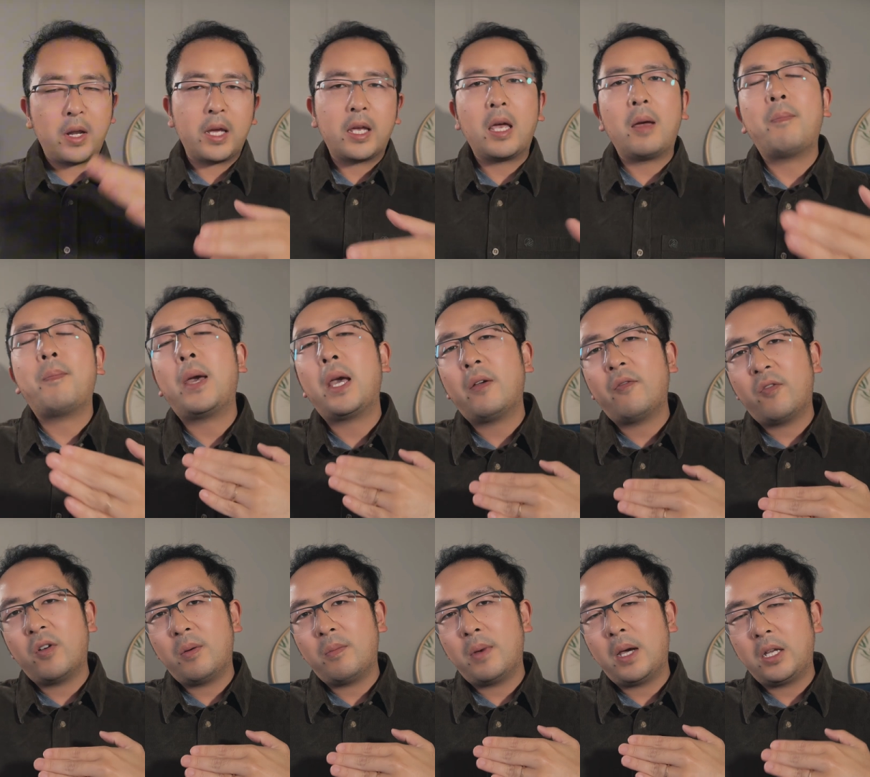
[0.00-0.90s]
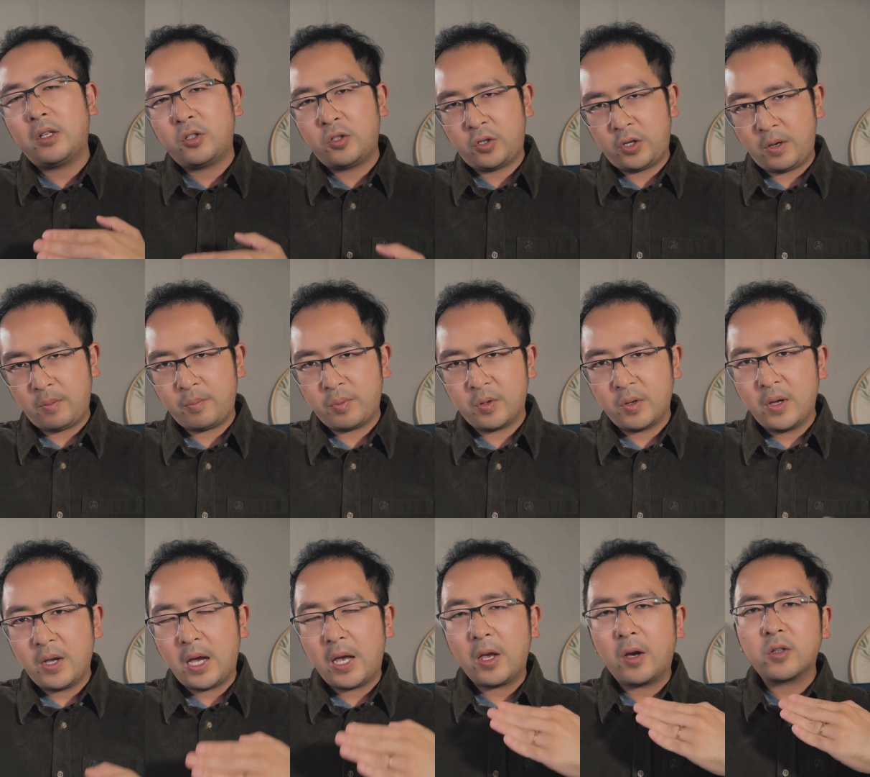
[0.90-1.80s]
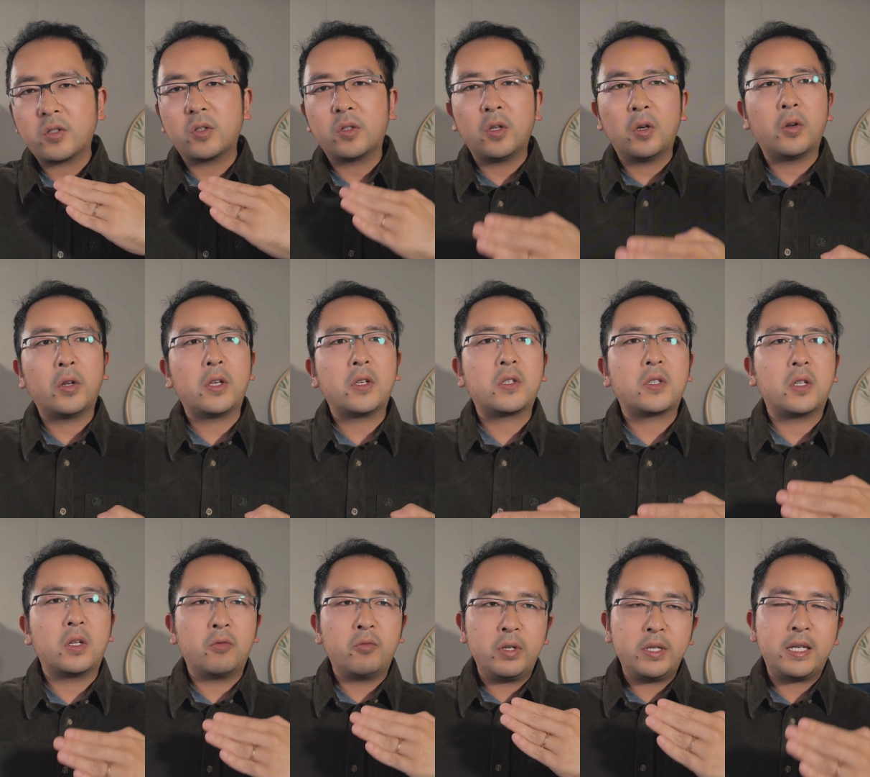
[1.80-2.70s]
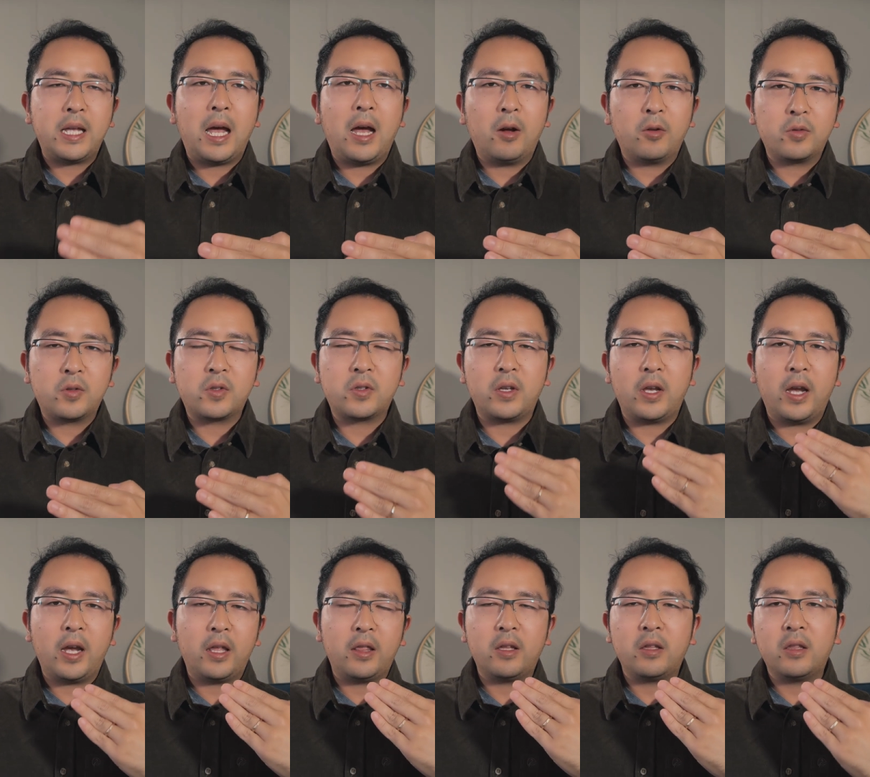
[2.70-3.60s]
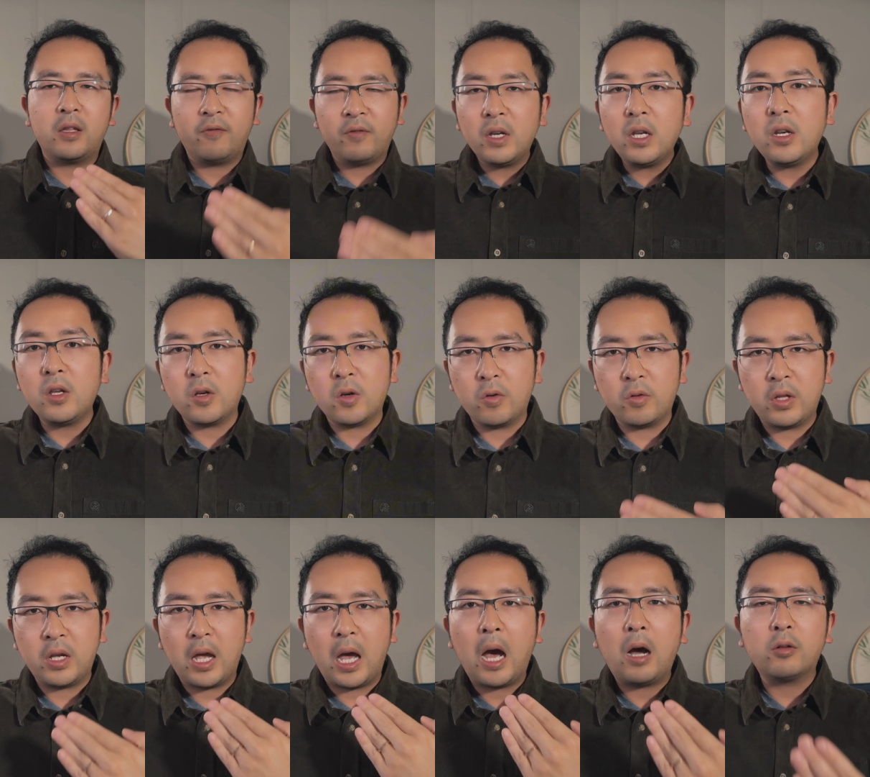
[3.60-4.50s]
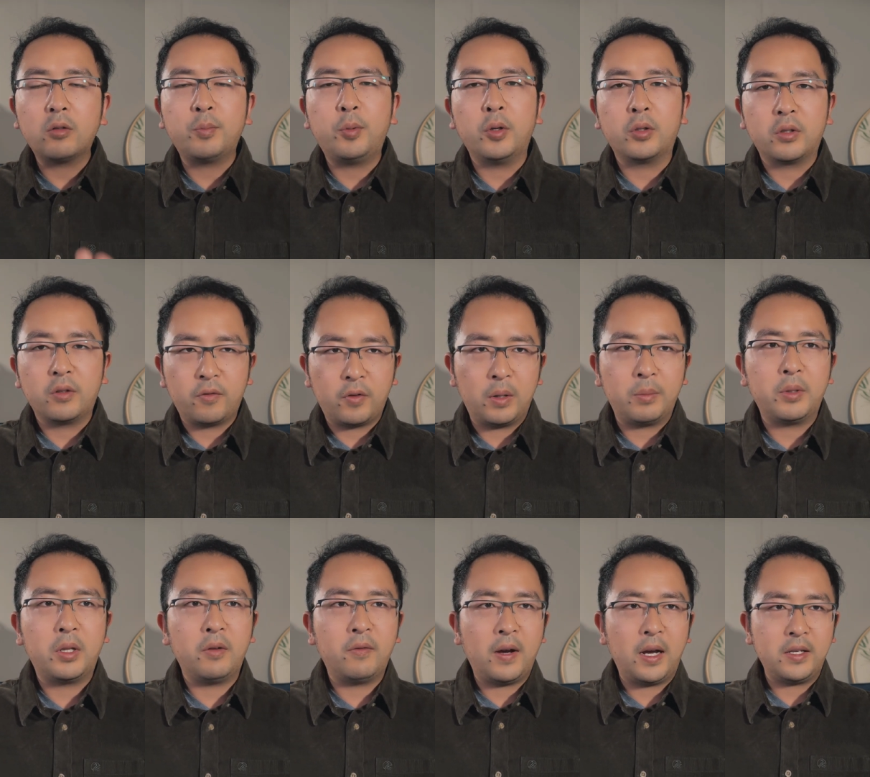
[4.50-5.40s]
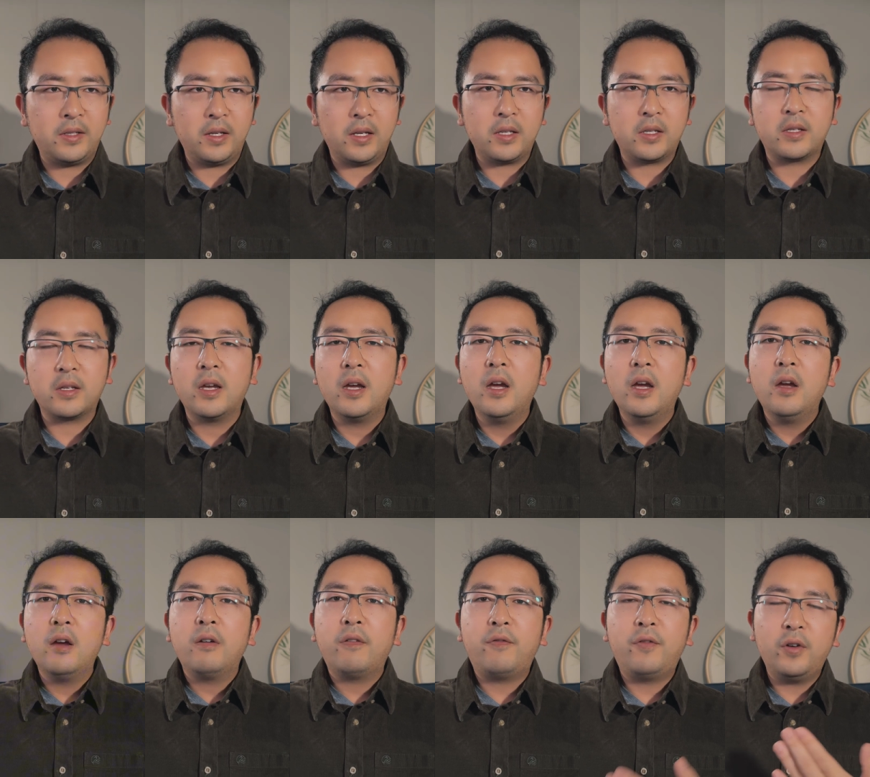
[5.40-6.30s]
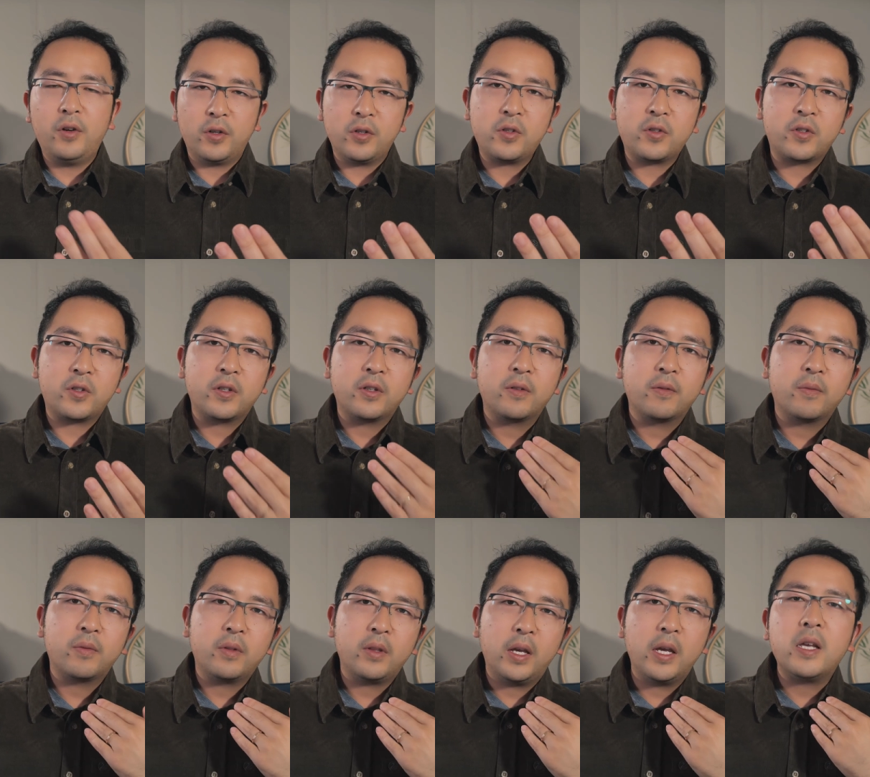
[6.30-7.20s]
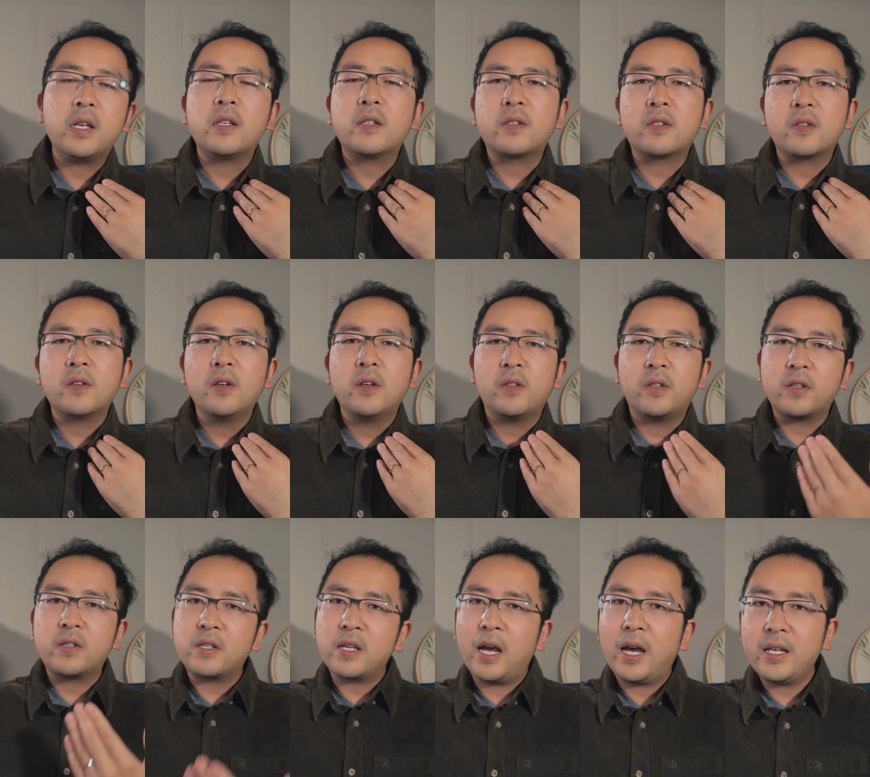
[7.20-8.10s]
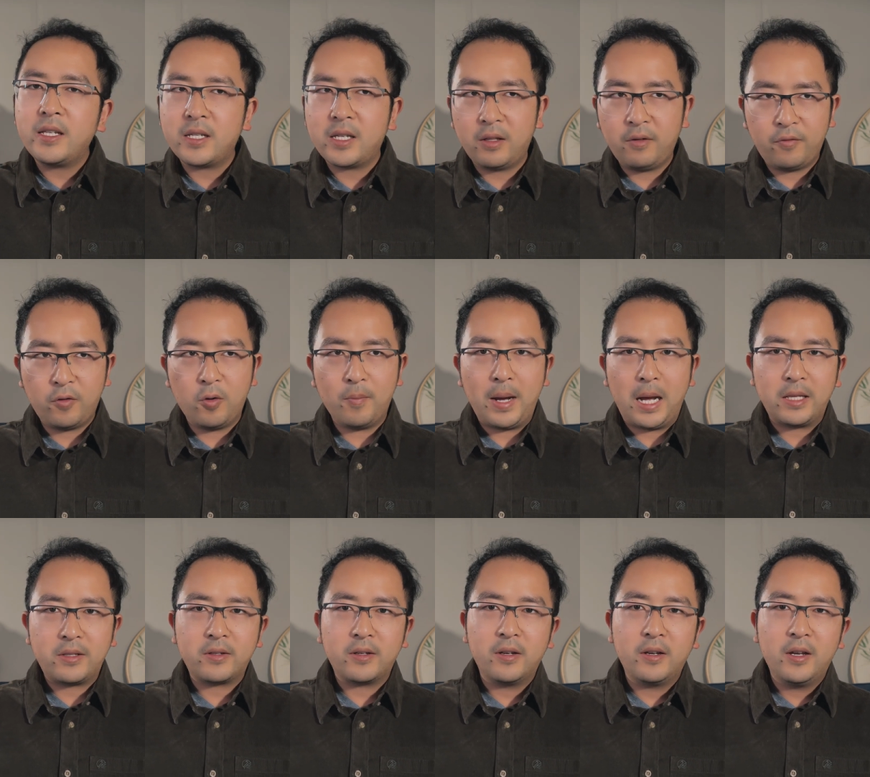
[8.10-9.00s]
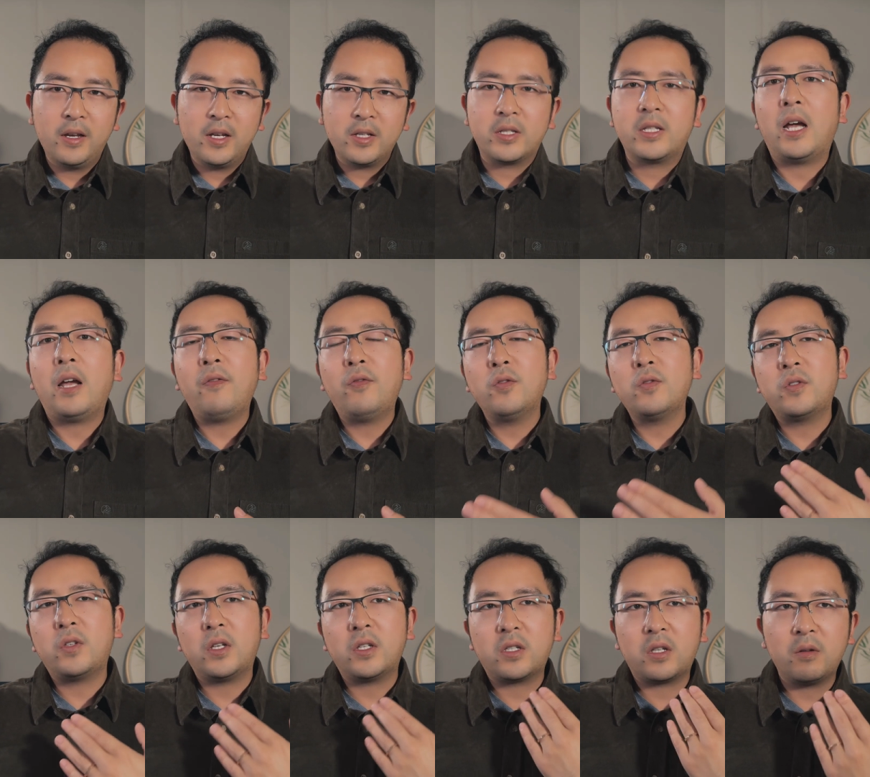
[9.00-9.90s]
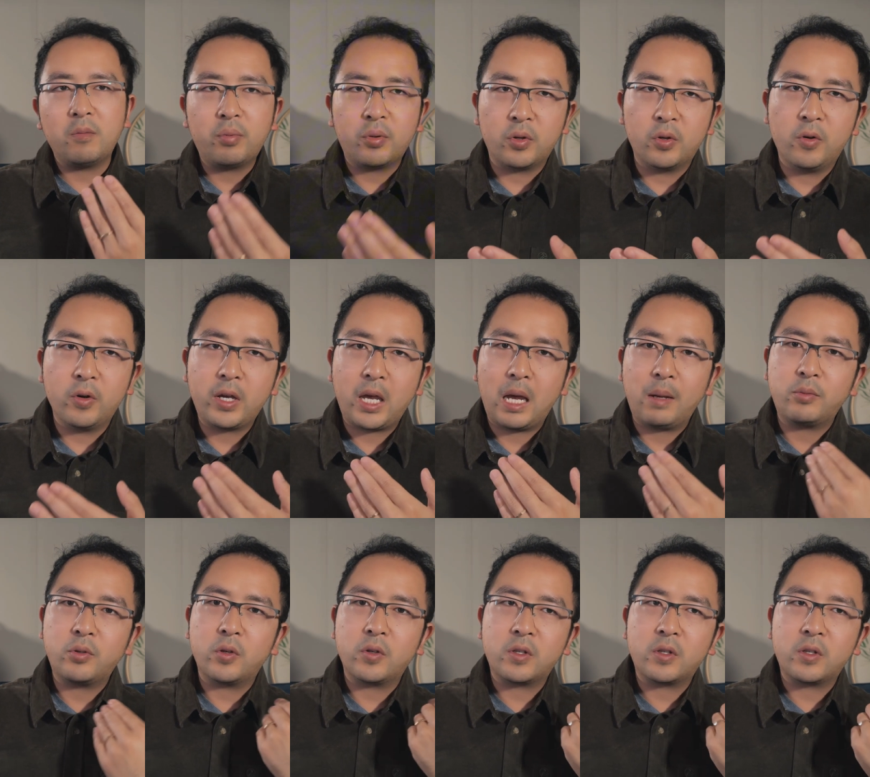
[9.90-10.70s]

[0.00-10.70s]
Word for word: get back from my trip I also noticed the results and the video, the output from devices. First is the size and the format. So the iPhone 16 Pro captures